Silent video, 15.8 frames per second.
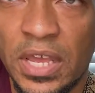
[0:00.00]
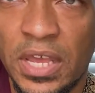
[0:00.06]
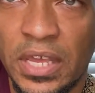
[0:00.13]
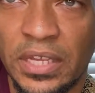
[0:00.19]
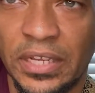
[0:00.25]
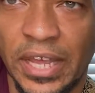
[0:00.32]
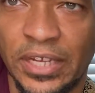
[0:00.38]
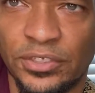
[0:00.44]

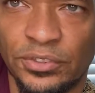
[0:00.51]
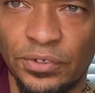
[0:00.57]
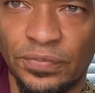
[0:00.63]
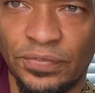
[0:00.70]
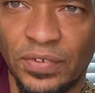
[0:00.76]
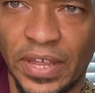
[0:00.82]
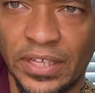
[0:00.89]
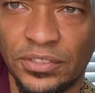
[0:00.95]
natural
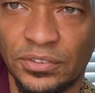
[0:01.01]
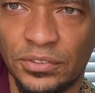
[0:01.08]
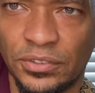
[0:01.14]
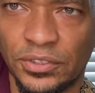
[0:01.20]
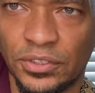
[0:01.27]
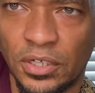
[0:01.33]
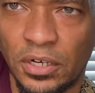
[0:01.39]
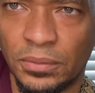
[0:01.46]
flats or
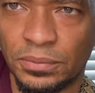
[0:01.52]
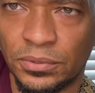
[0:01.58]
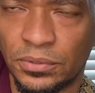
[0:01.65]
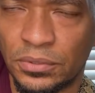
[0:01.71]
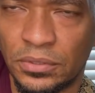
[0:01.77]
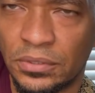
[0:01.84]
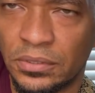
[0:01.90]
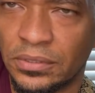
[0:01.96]
sharps,
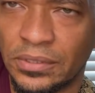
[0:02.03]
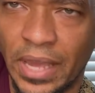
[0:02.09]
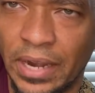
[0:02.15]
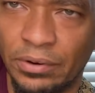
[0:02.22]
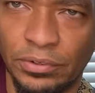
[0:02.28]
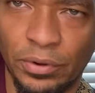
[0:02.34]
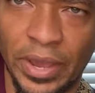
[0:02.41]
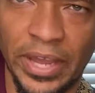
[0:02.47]
or I
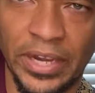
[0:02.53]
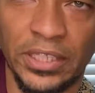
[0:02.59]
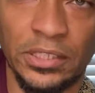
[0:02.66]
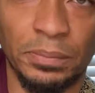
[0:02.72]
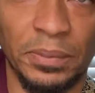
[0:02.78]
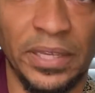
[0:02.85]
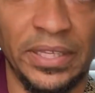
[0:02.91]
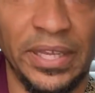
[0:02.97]
don't know how to
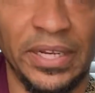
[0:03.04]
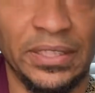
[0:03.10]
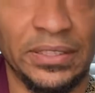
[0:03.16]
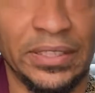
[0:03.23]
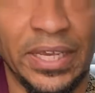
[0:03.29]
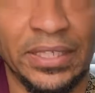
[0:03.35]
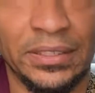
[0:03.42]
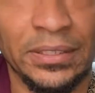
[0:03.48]
explain that
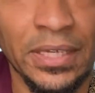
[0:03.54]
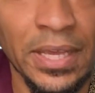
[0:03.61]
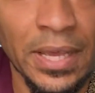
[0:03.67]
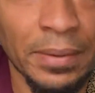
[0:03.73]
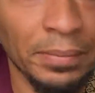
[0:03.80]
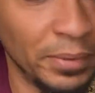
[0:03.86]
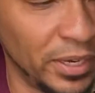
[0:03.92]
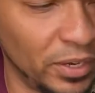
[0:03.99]
exactly.
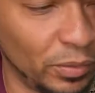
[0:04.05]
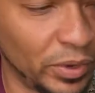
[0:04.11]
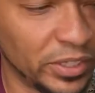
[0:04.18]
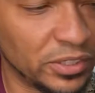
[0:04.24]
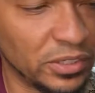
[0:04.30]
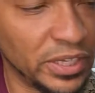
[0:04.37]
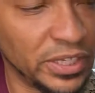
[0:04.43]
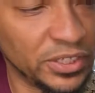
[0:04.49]
But anyway,
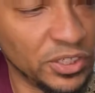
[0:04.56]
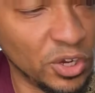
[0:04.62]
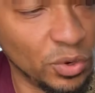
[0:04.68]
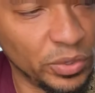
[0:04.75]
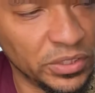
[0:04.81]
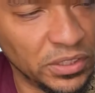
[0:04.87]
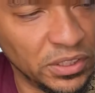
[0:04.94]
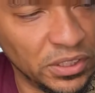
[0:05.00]
so let's go
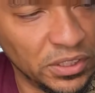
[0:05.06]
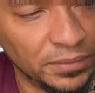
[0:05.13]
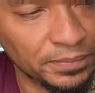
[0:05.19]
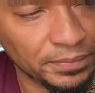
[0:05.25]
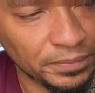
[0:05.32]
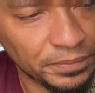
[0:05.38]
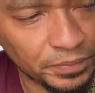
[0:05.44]
with C.